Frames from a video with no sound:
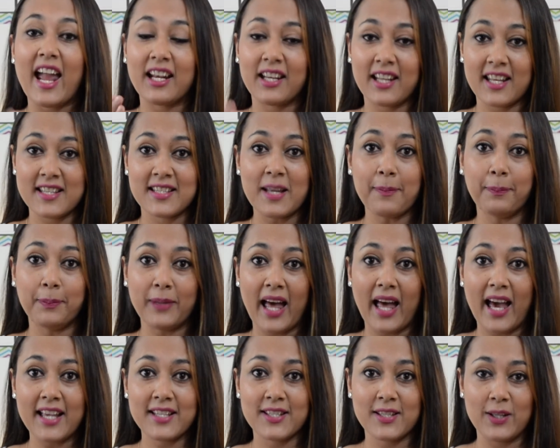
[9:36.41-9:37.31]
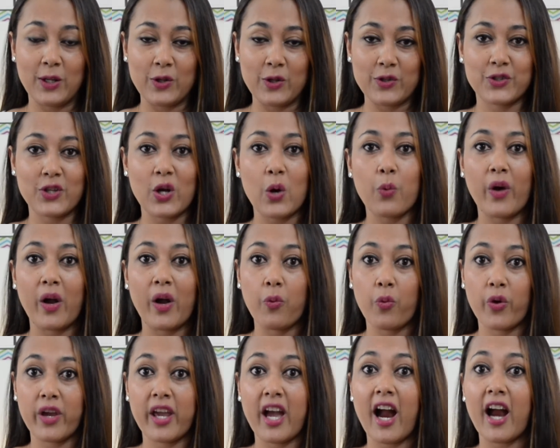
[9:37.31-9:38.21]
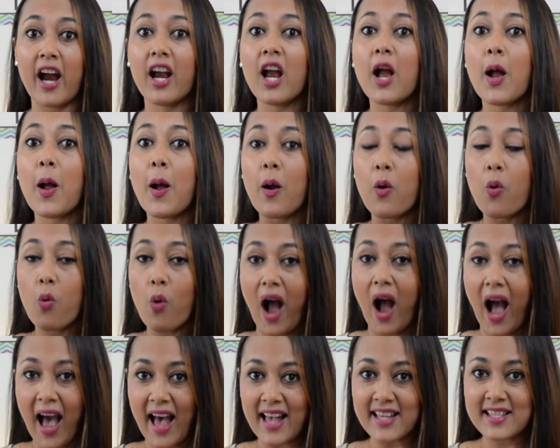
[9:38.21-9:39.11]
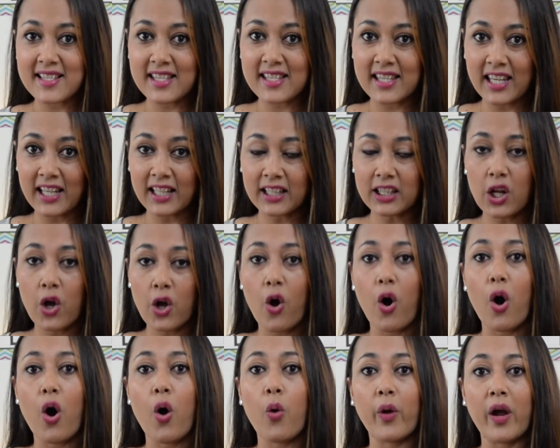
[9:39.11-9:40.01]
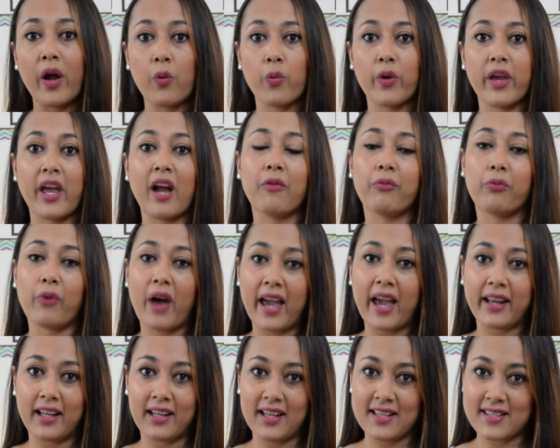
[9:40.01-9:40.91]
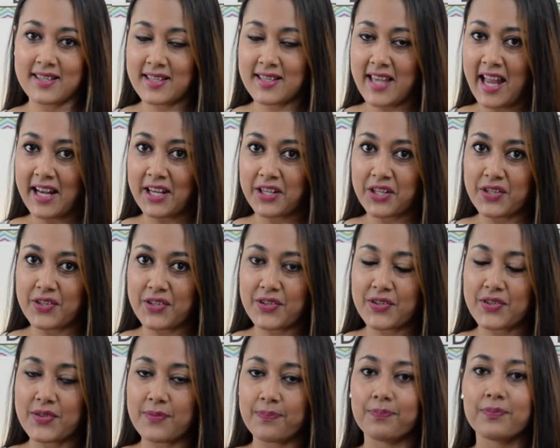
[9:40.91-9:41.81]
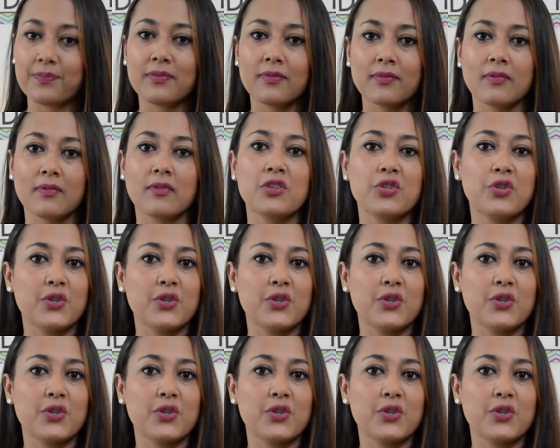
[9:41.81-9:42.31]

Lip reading: this applies also when we are asking or when we are writing a sentence. You